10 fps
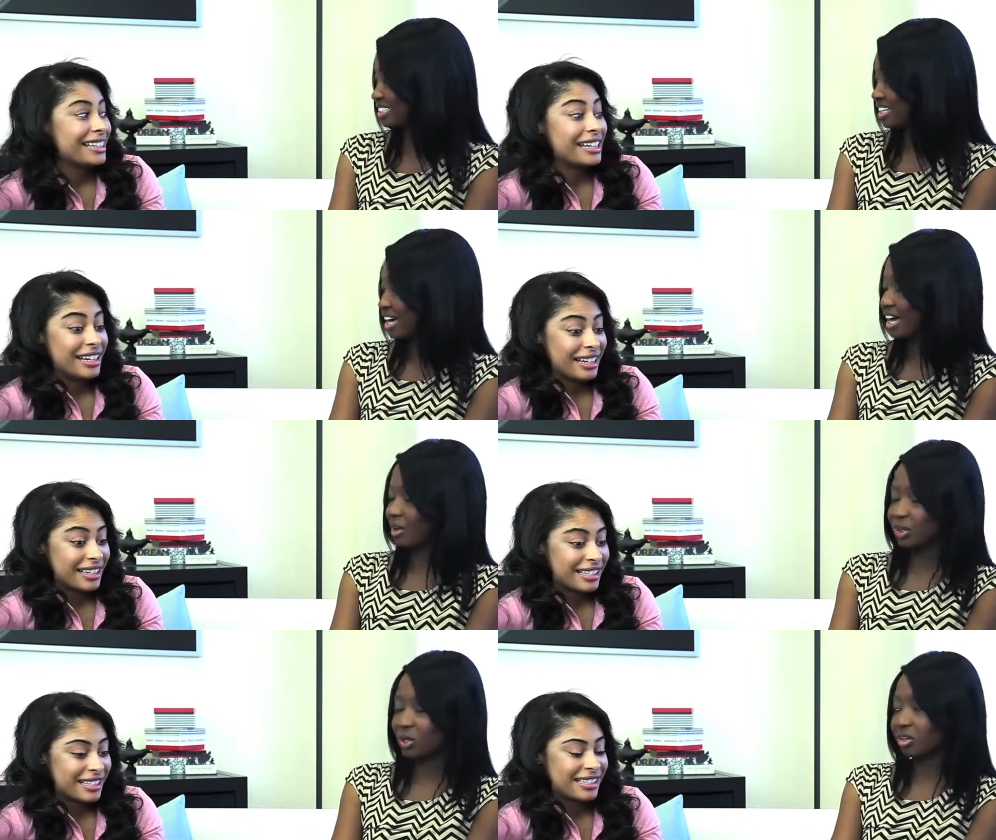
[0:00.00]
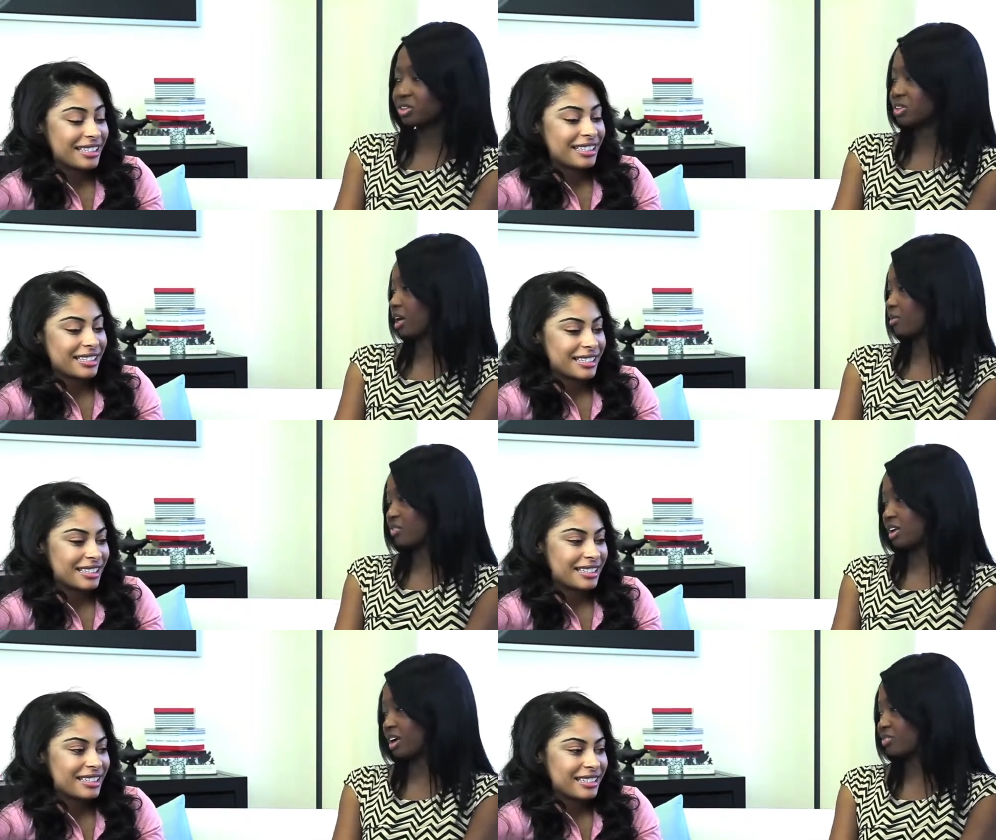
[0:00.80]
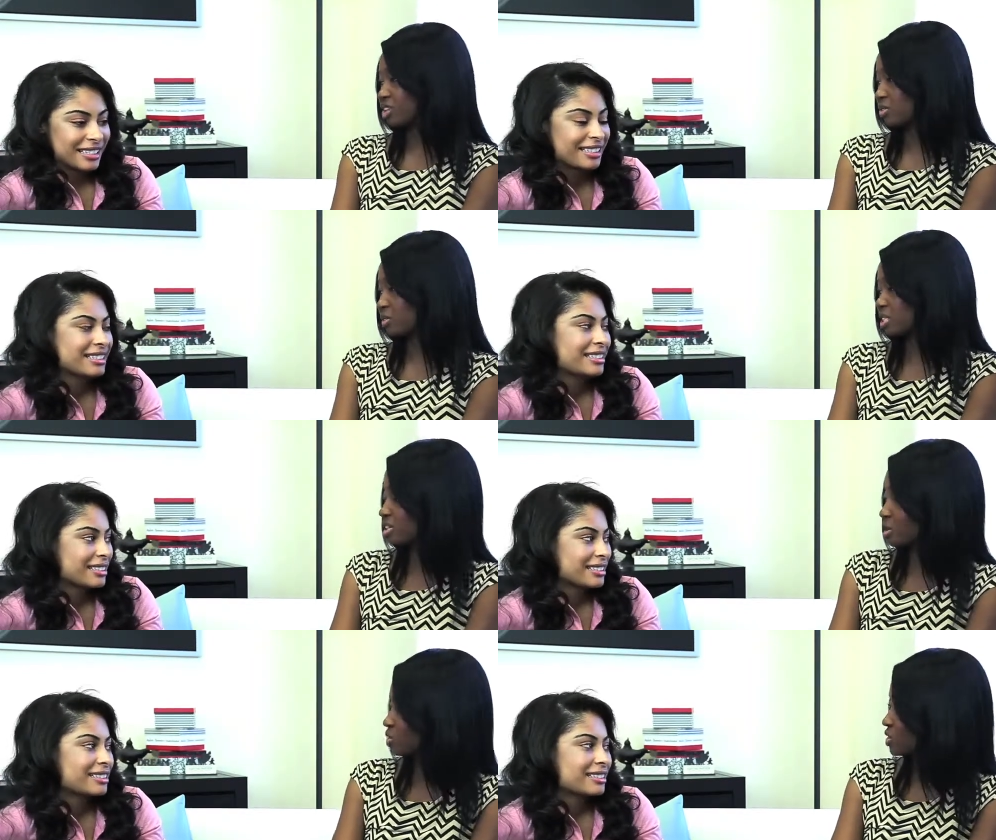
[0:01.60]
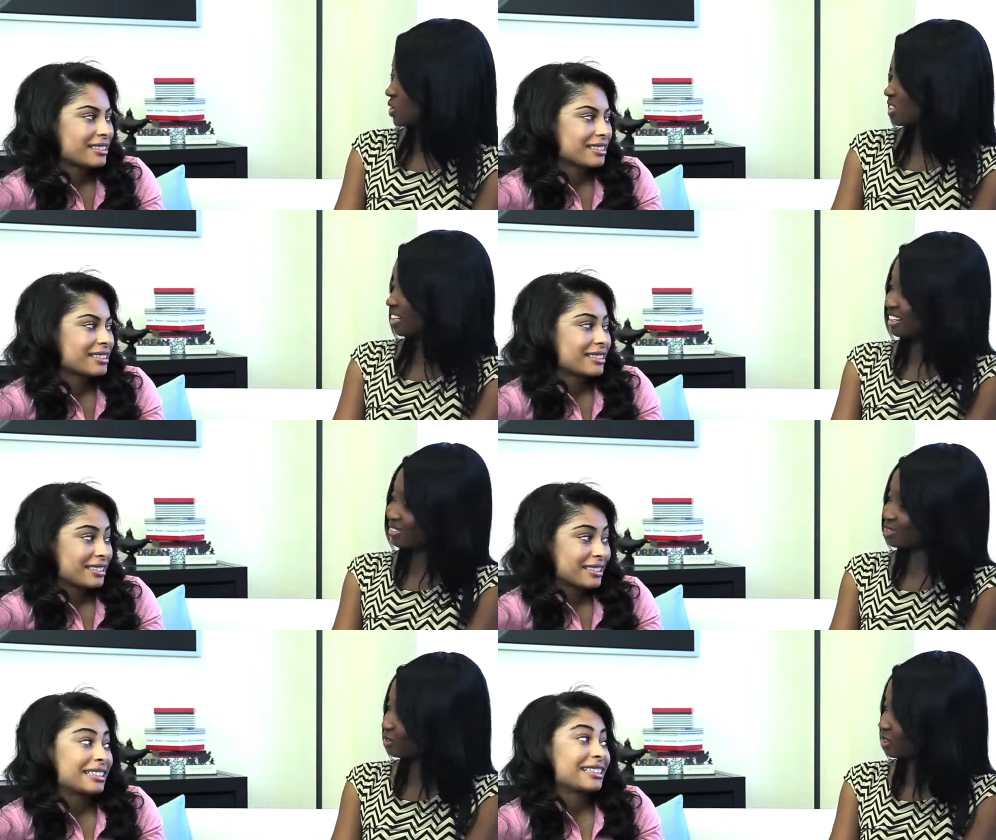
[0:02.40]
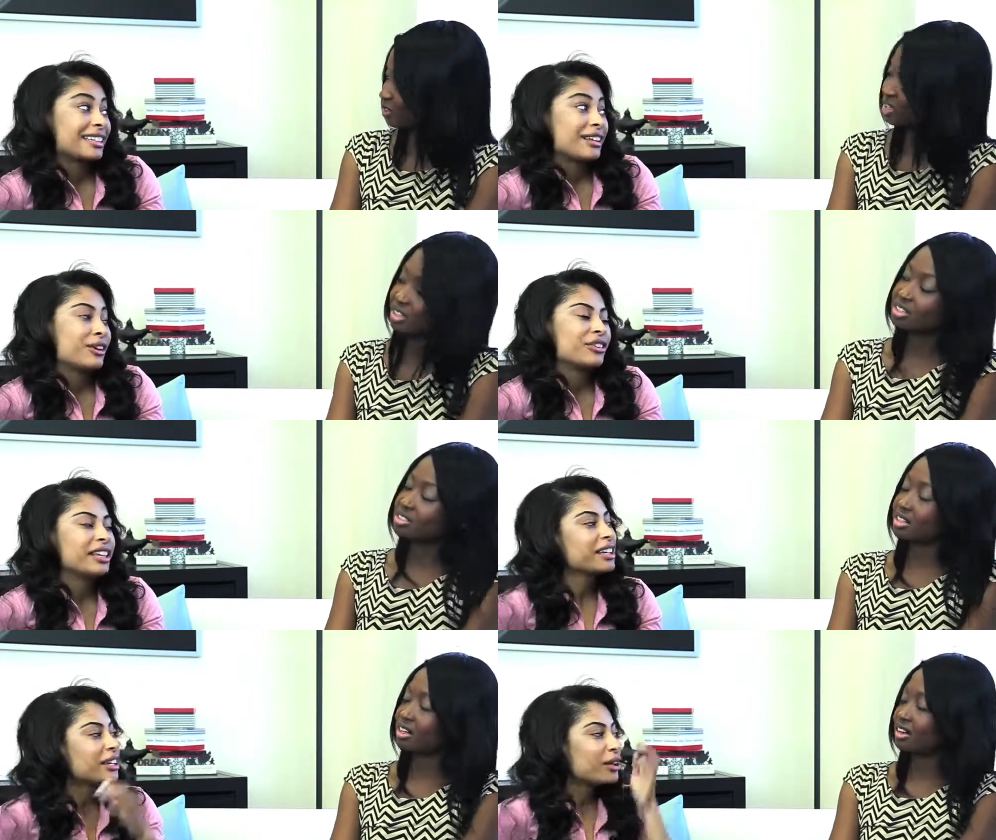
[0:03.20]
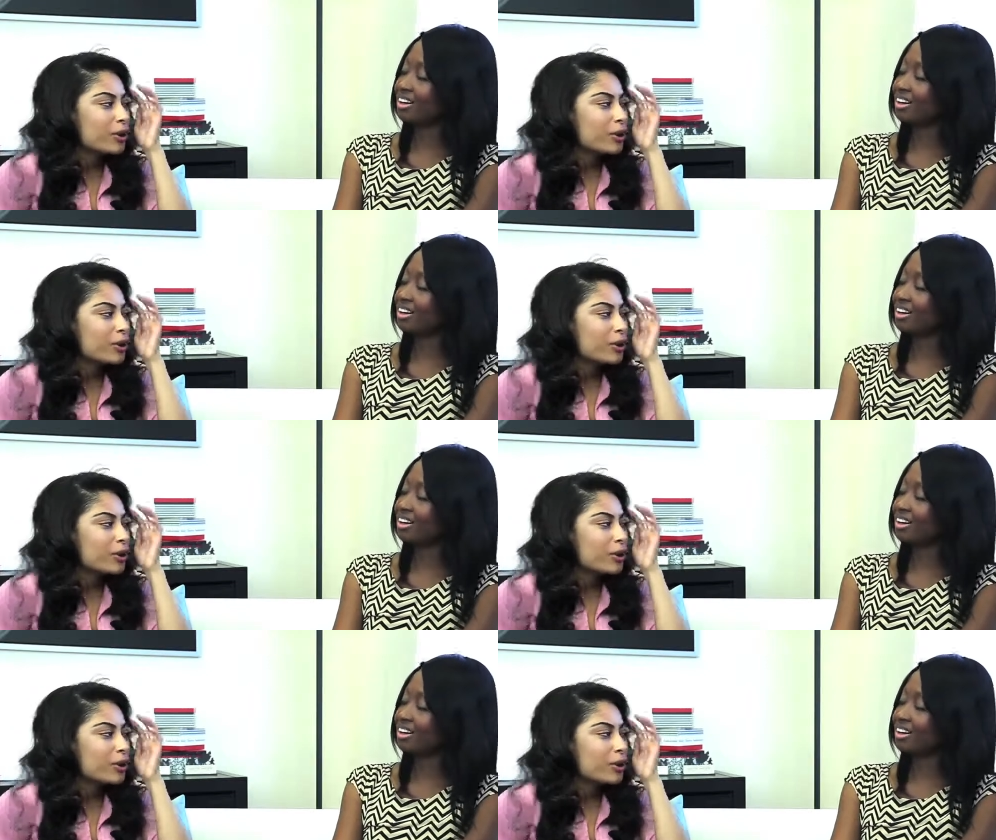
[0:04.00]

Speaker 1: Yeah. I'm a loyal game fan. I've never missed an episode. I never will. Oh, thank so. you.